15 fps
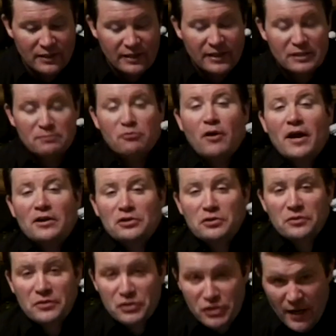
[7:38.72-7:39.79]
he's brand new
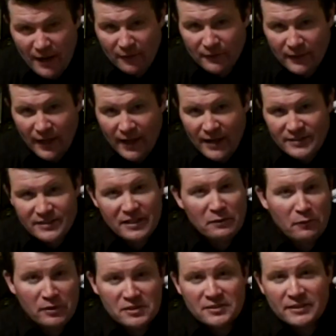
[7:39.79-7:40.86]
to the channel, guys, and he
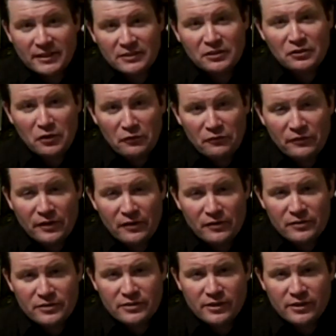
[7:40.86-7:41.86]
wants to get to know Fears,